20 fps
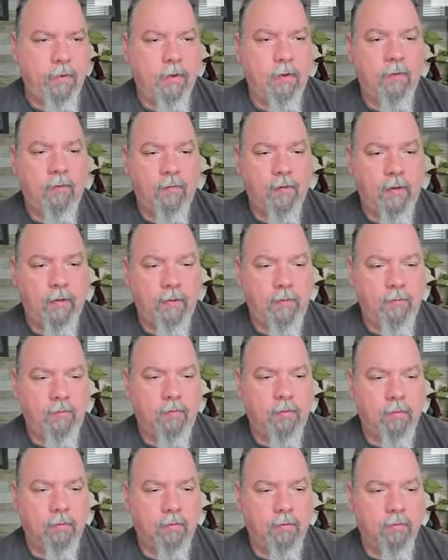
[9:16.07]
you can sell these
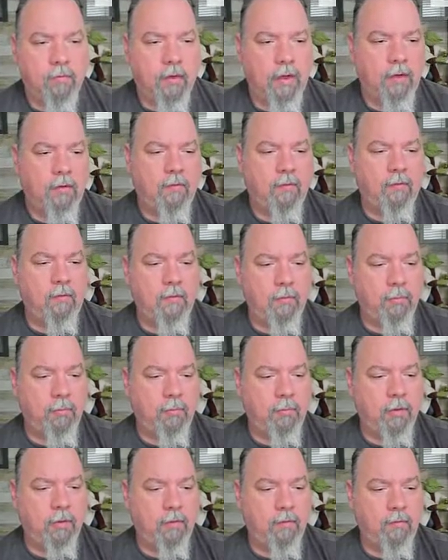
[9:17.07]
too, right? Just simple
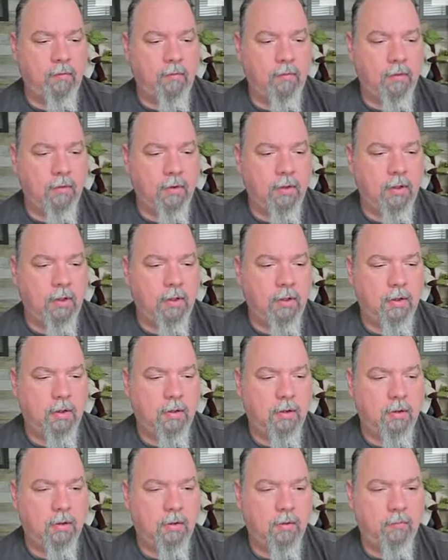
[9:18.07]
ones,
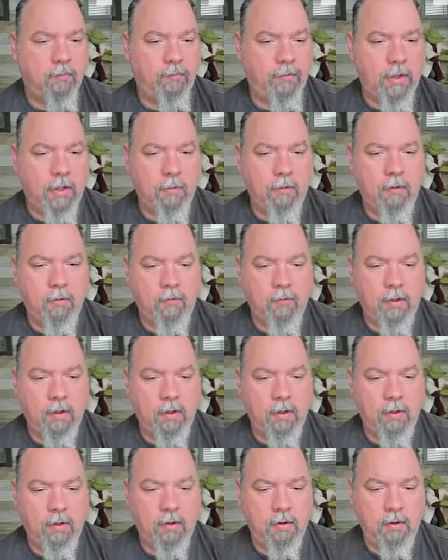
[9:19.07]
flower
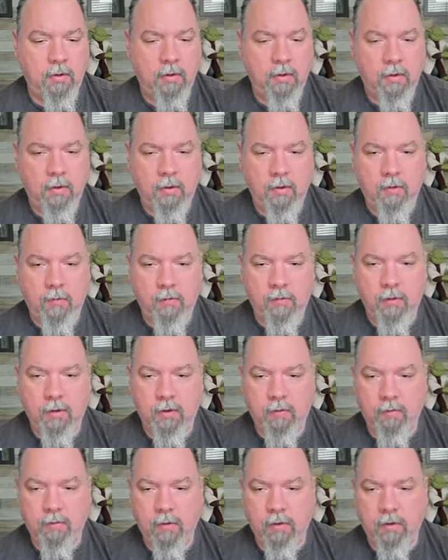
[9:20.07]
design,
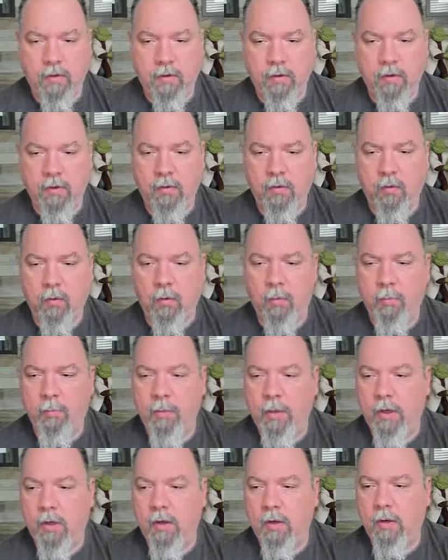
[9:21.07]
star seller,
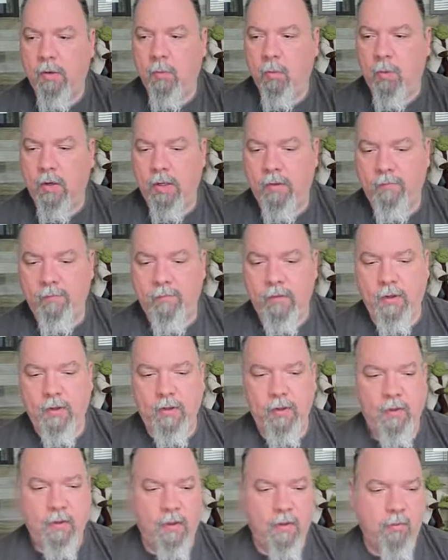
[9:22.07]
homebody,
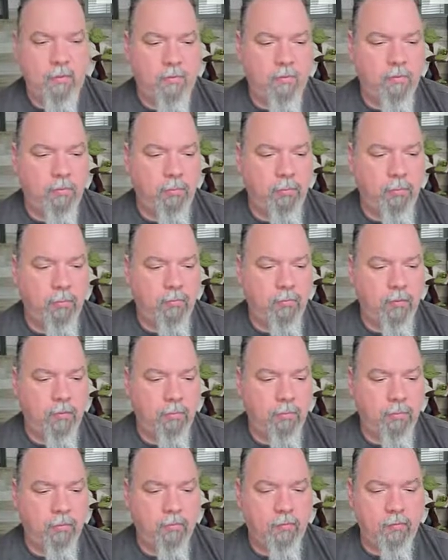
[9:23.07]
wifey, like super simple,